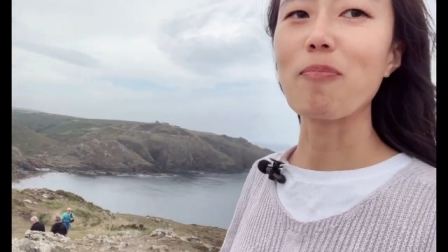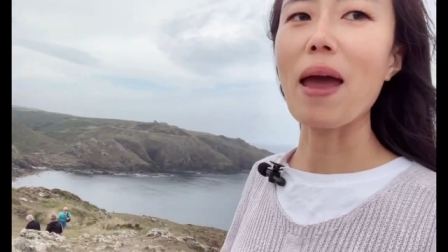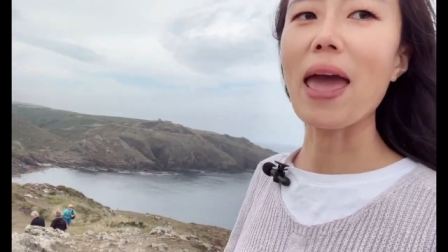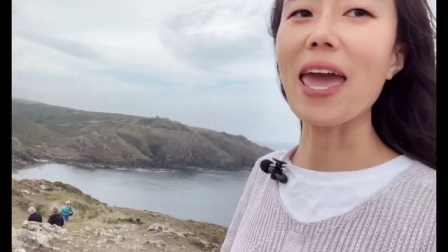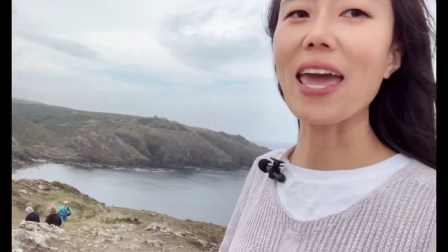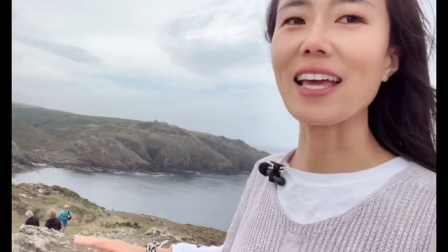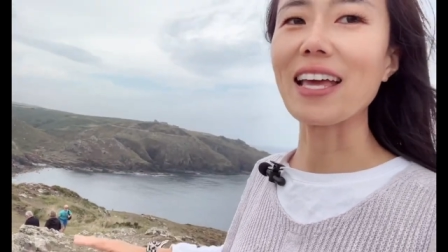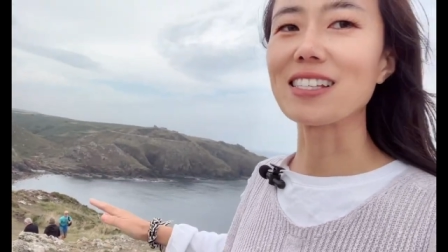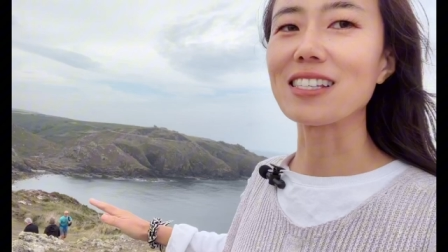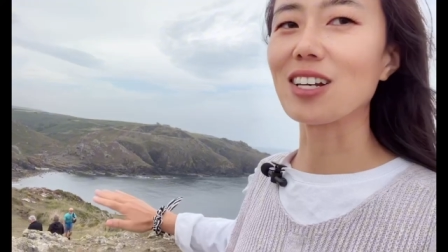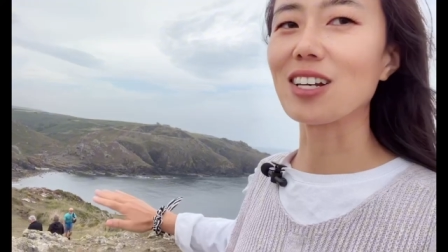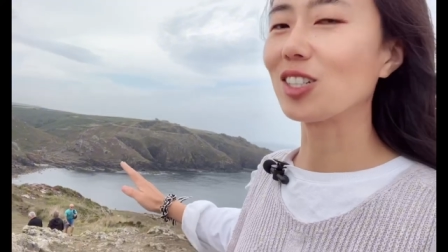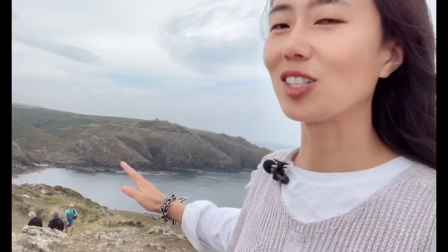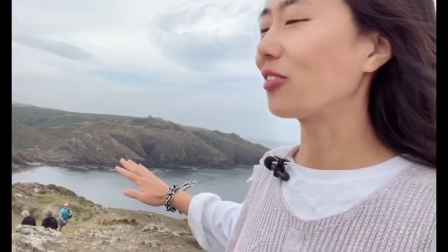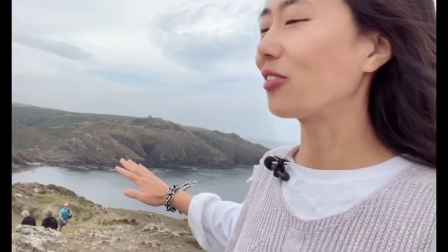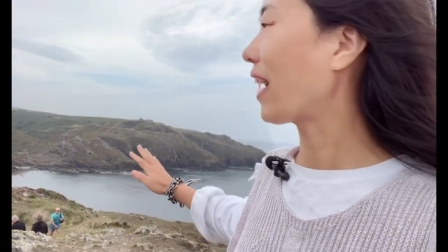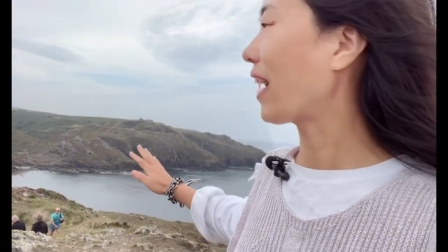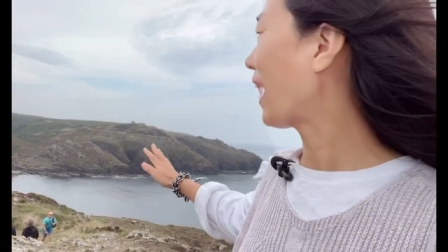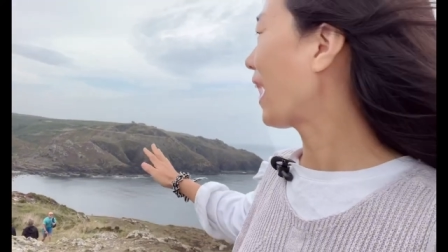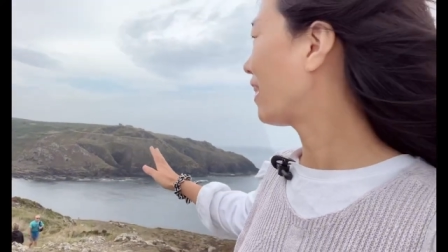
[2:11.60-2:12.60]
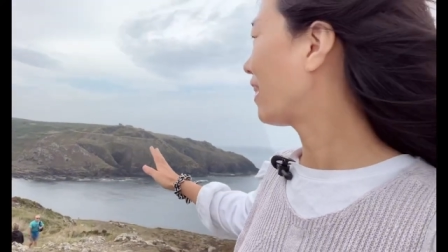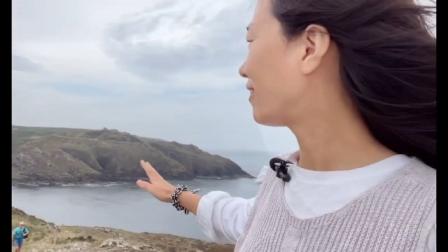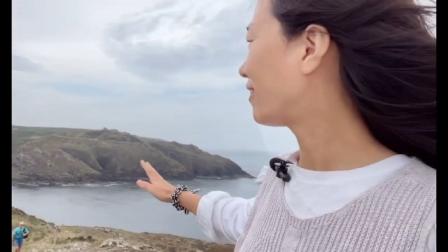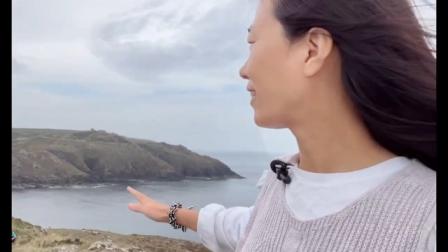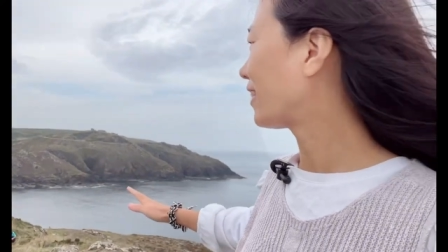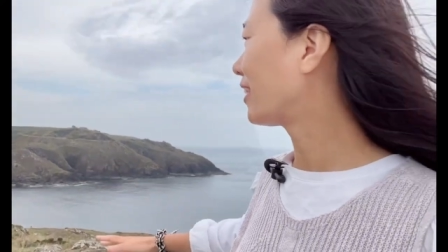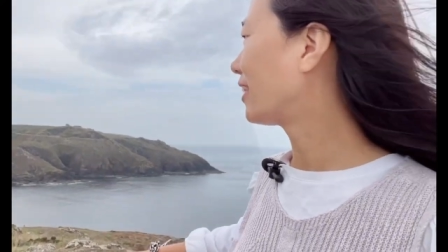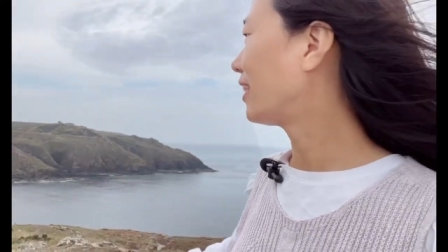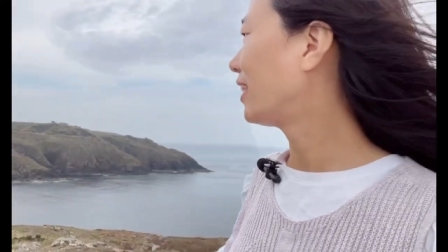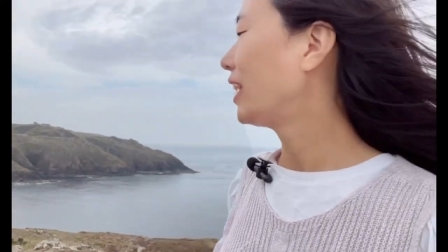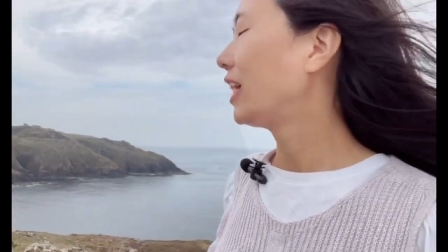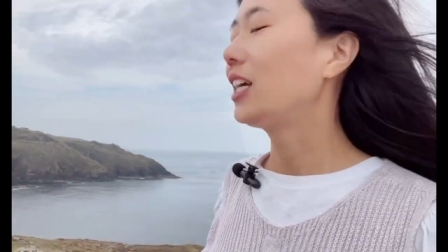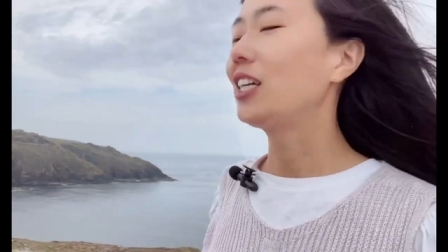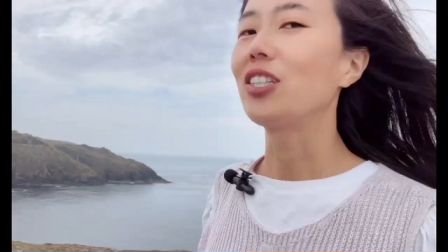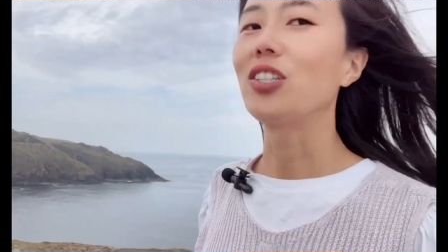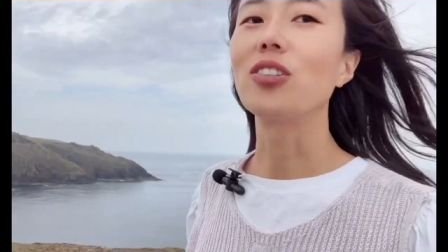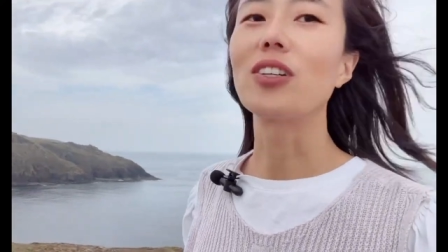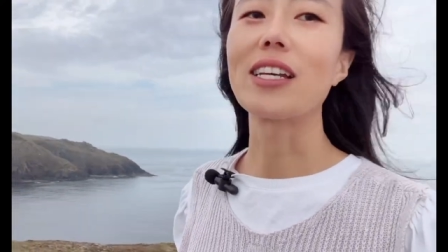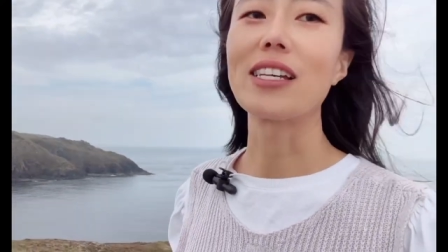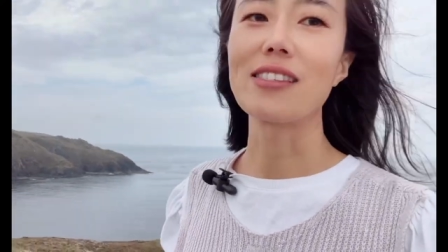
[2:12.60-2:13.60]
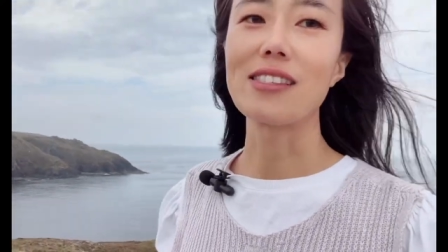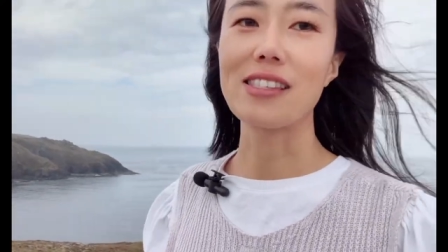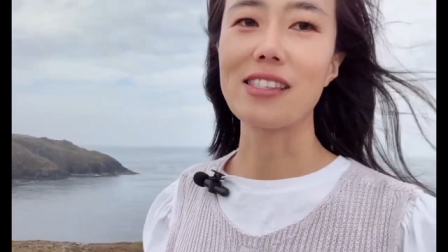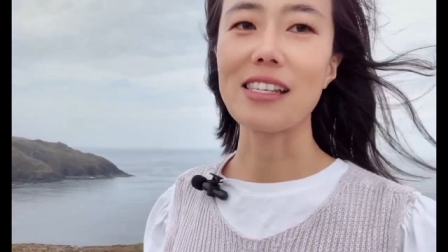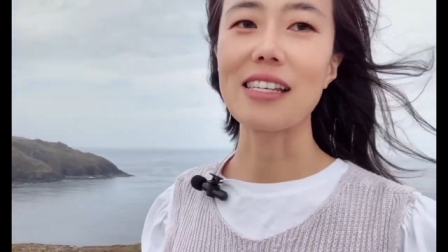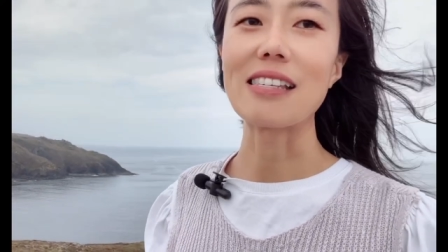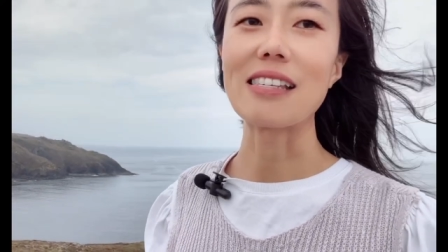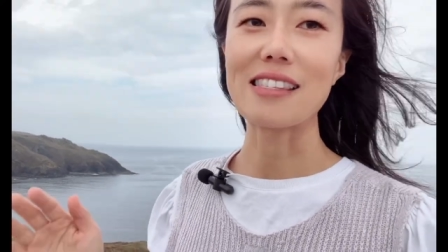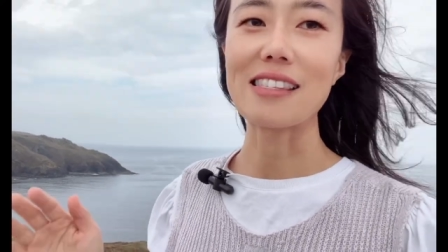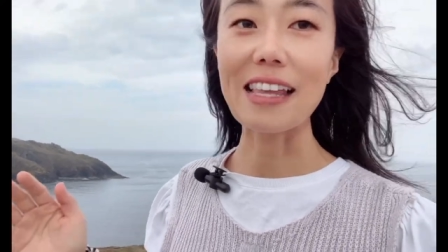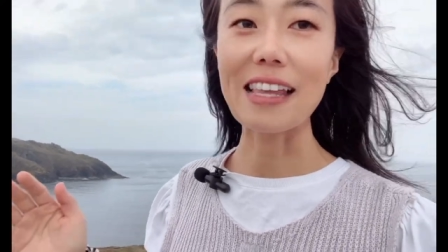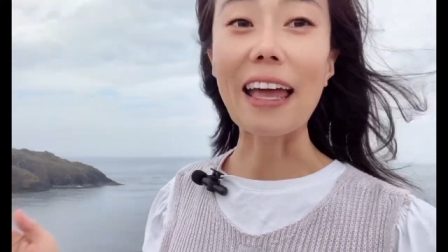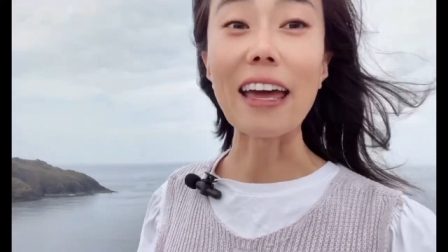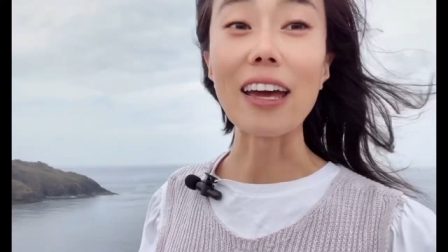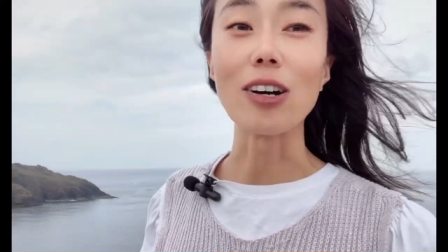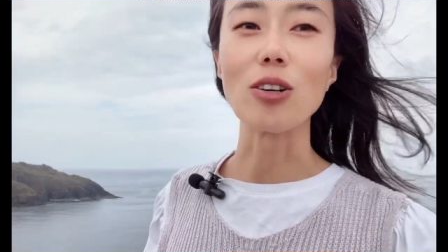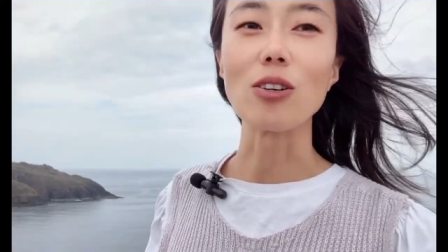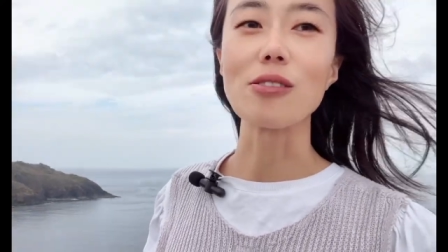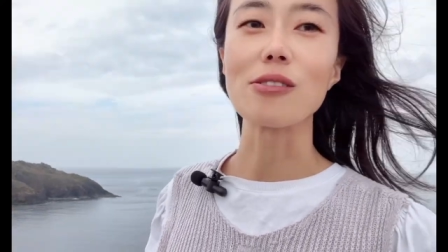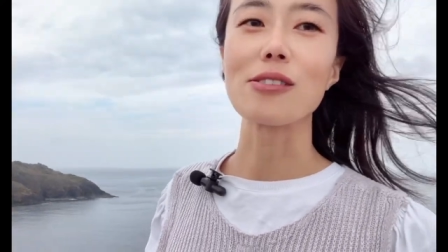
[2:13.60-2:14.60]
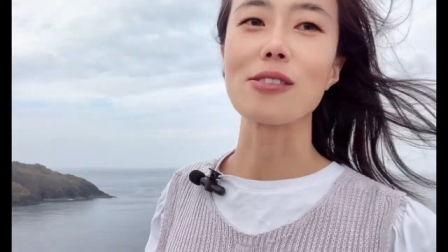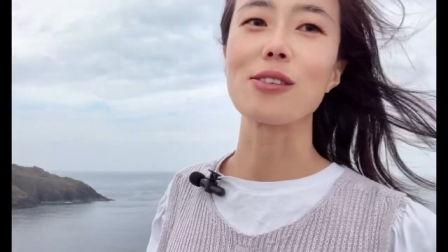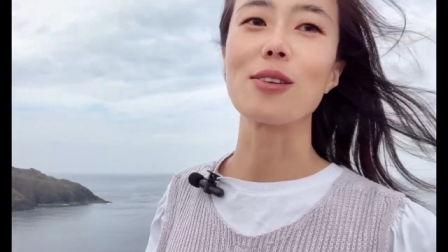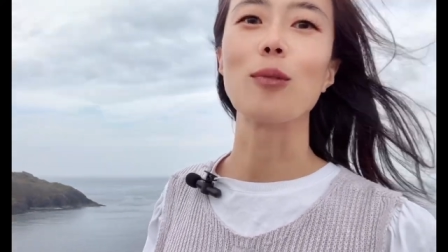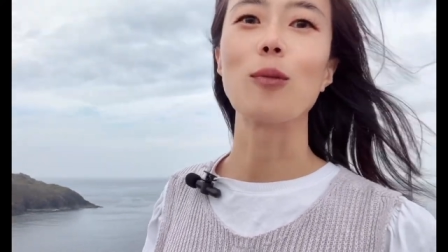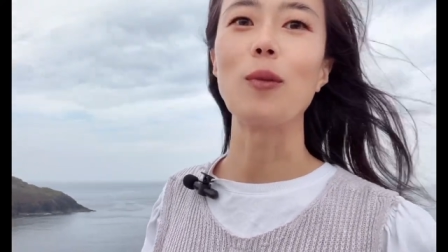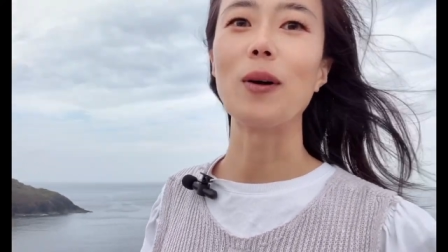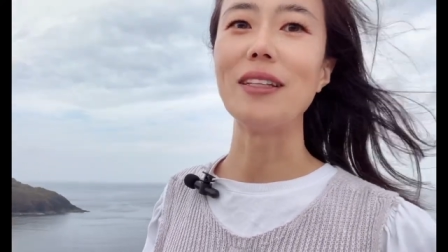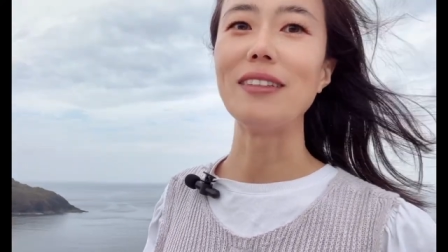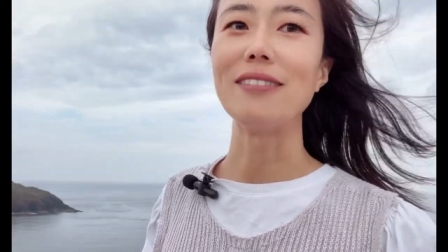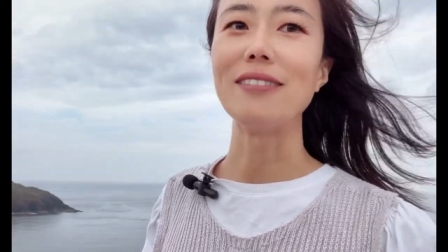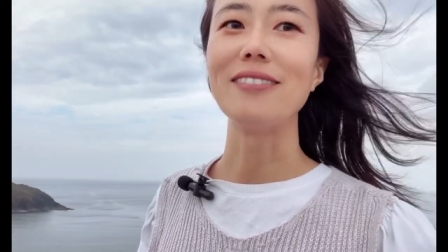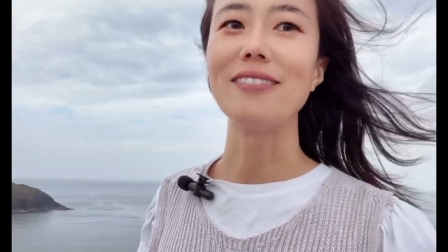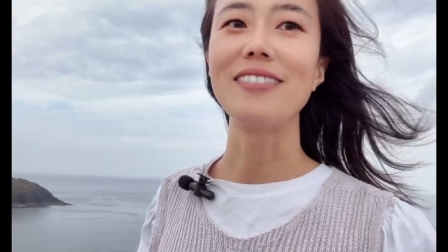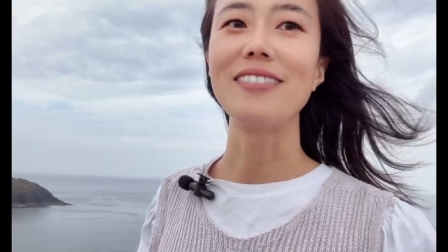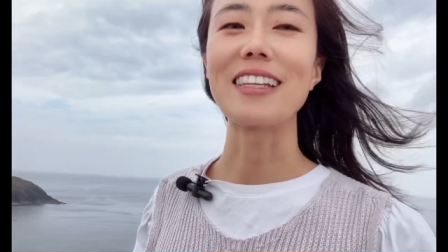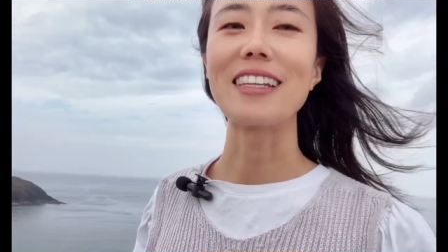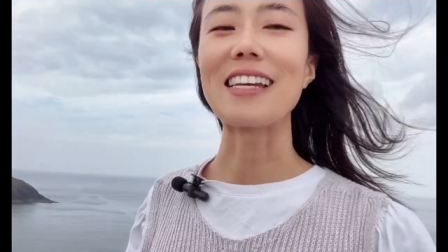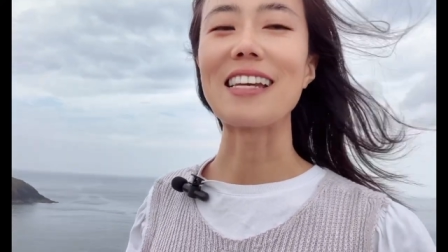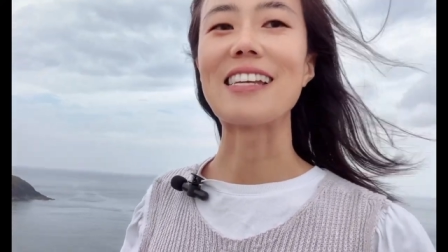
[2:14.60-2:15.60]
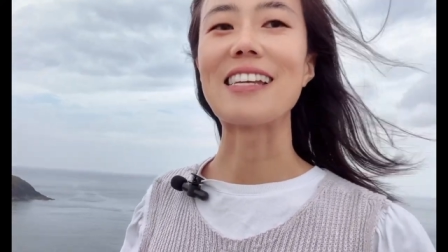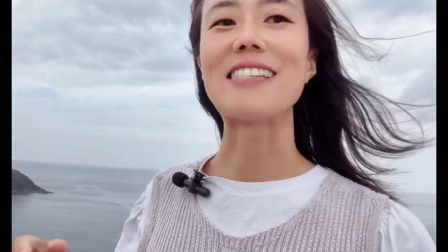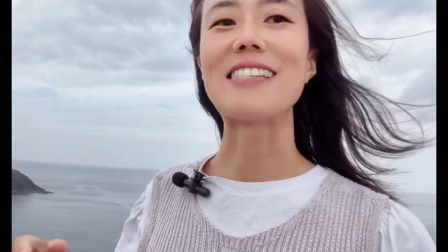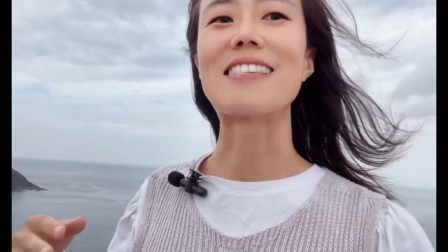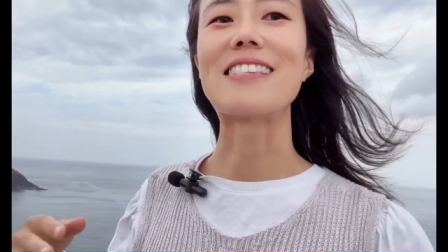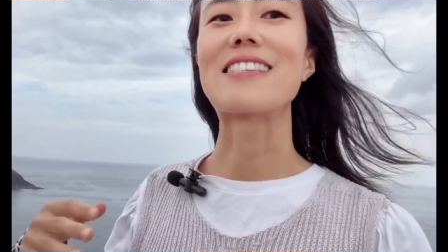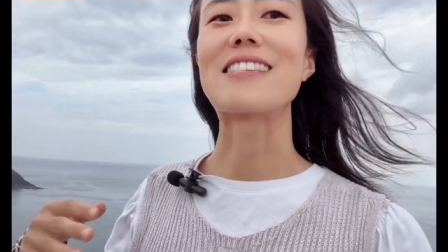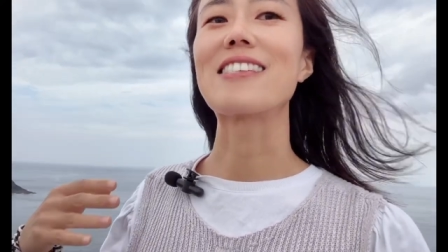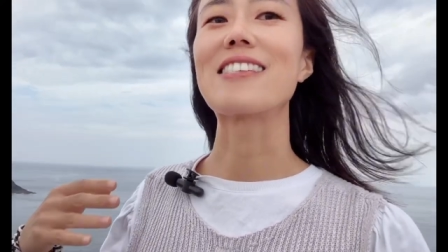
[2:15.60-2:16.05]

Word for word: bay sort of area, you can see sails when it's